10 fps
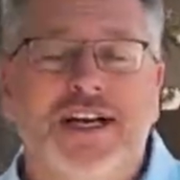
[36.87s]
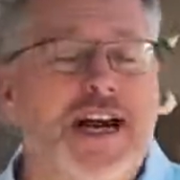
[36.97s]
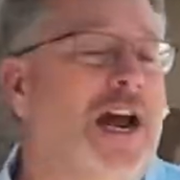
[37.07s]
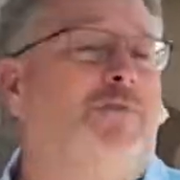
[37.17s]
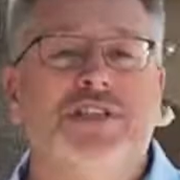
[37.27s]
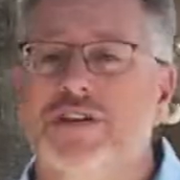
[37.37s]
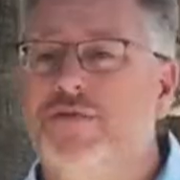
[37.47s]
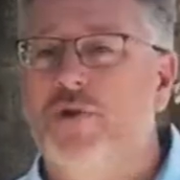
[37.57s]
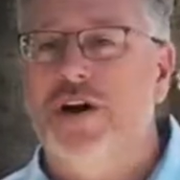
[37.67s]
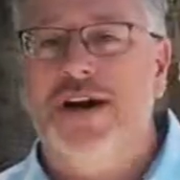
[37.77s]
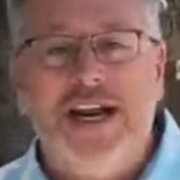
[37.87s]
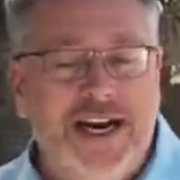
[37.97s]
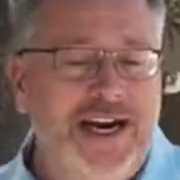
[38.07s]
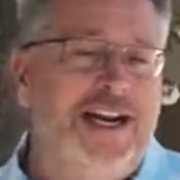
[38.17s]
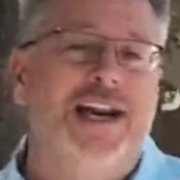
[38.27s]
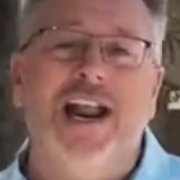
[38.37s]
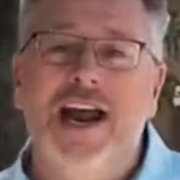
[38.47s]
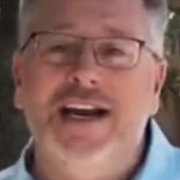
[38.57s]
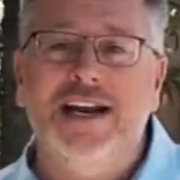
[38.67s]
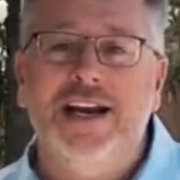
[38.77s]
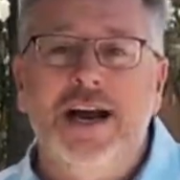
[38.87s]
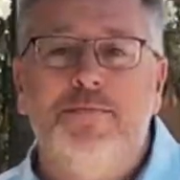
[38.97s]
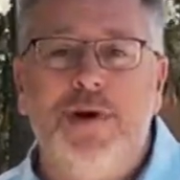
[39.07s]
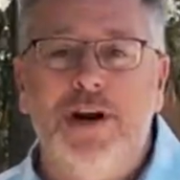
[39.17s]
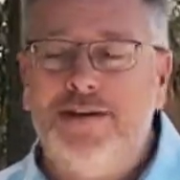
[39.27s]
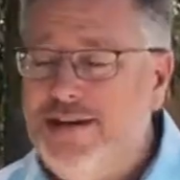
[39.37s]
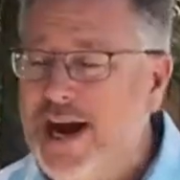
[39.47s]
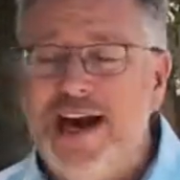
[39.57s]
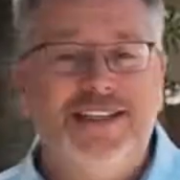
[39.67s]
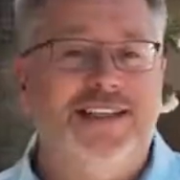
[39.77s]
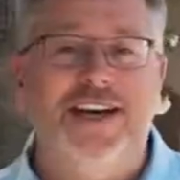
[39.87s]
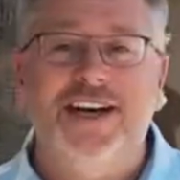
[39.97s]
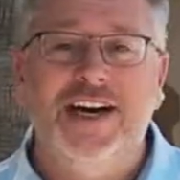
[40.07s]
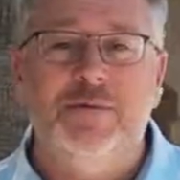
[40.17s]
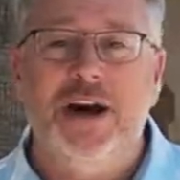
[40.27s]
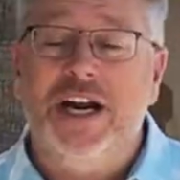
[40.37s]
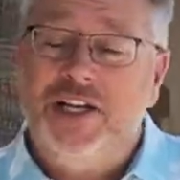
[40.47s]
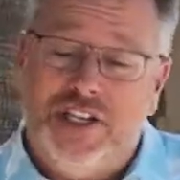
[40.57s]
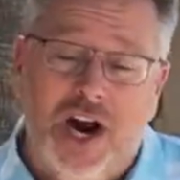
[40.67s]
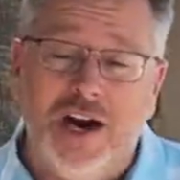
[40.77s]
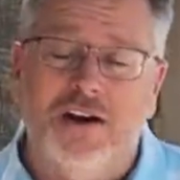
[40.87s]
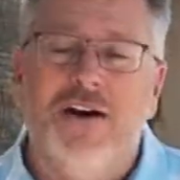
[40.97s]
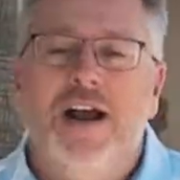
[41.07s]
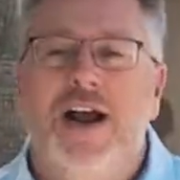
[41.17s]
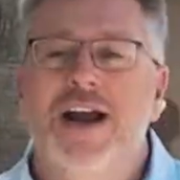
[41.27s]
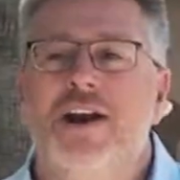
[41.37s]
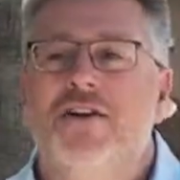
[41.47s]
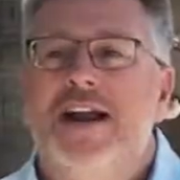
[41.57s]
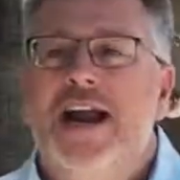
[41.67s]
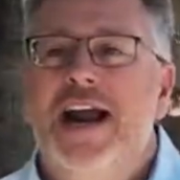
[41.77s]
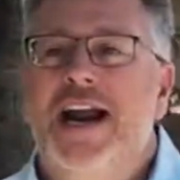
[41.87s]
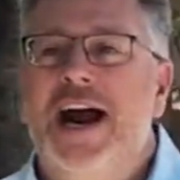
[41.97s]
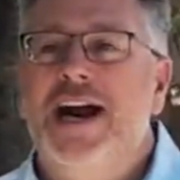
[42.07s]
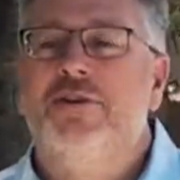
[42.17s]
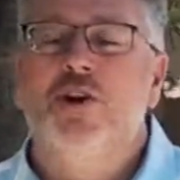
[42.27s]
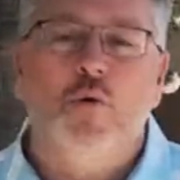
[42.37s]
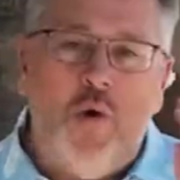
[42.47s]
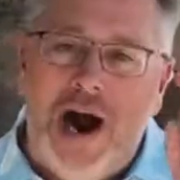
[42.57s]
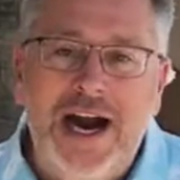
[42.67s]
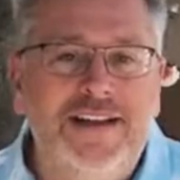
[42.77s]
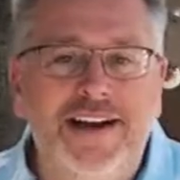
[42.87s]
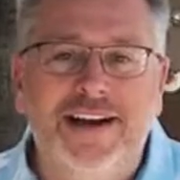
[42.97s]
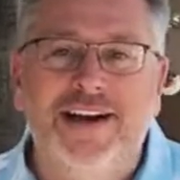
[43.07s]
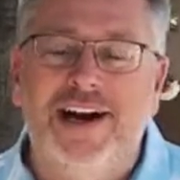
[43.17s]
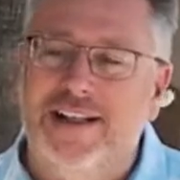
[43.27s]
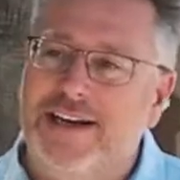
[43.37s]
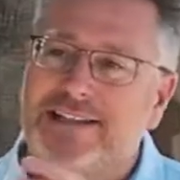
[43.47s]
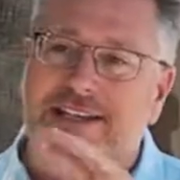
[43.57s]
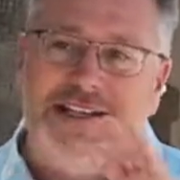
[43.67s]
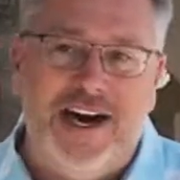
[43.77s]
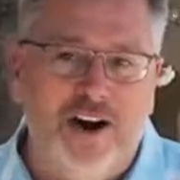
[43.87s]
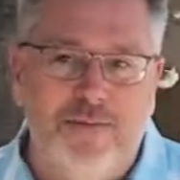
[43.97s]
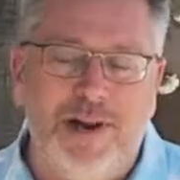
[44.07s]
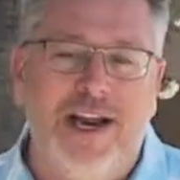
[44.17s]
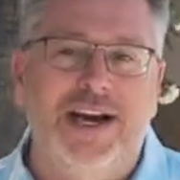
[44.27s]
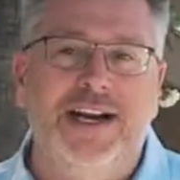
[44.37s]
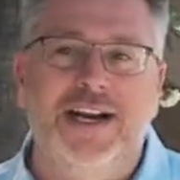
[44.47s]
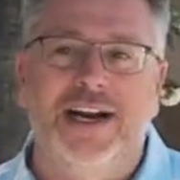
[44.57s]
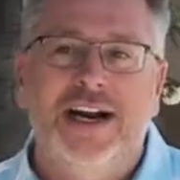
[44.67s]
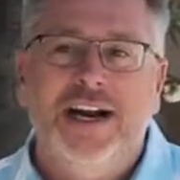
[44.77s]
God wasn't for it. He didn't like it. But guys did it anyway. Shocker. I know. And I don't know why they did it. I think it's a terrible idea.